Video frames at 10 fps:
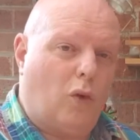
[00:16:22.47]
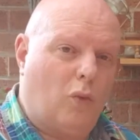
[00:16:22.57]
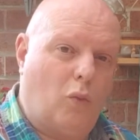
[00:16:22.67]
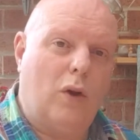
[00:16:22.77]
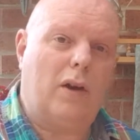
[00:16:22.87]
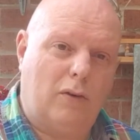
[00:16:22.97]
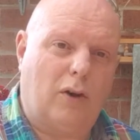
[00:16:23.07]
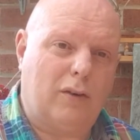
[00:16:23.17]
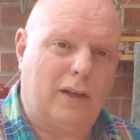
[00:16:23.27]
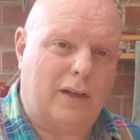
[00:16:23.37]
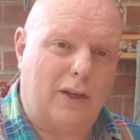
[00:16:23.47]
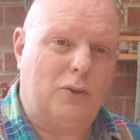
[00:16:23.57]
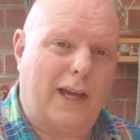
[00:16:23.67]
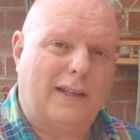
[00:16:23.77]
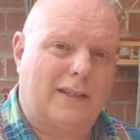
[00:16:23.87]

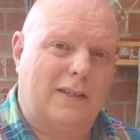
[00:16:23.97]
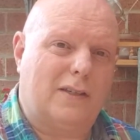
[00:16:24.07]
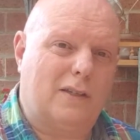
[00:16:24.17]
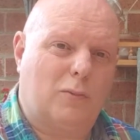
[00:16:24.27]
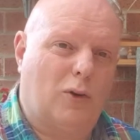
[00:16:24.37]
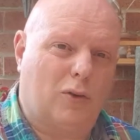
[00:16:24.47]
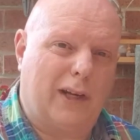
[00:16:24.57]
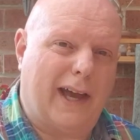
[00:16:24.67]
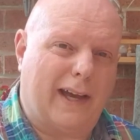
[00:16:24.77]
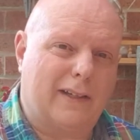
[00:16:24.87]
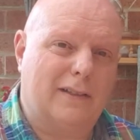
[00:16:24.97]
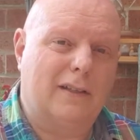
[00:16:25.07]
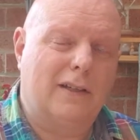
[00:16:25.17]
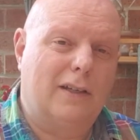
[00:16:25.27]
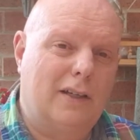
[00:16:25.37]
whose ancestors were on land
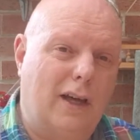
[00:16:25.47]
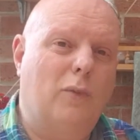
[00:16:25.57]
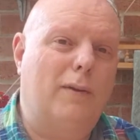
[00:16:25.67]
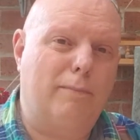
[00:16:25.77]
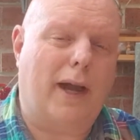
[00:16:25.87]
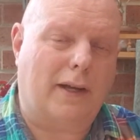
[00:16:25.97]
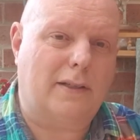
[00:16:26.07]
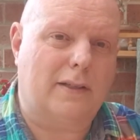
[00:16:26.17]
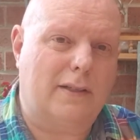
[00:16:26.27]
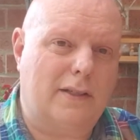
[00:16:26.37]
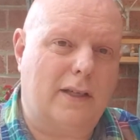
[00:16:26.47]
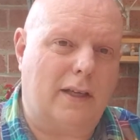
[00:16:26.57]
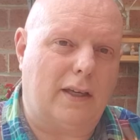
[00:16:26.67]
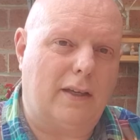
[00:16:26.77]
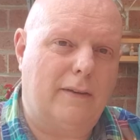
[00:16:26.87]
and went back to the
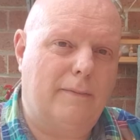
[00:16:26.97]
sea.